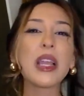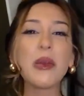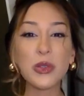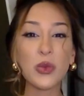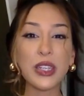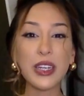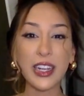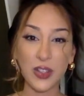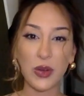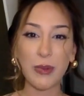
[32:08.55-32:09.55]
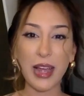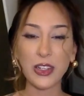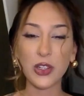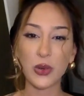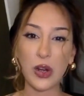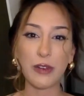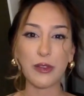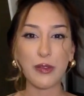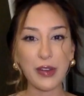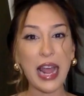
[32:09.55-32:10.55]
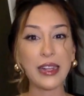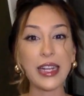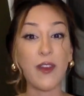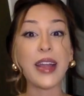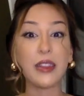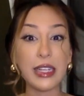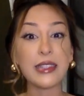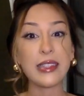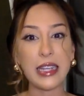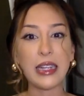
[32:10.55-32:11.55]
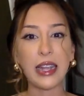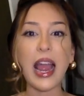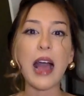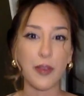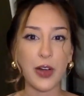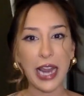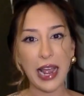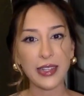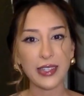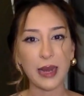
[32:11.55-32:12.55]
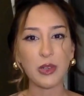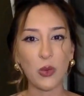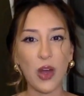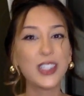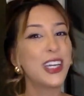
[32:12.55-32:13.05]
It was really nice going back to Toronto for a finale and finally seeing like how our cast came to watch.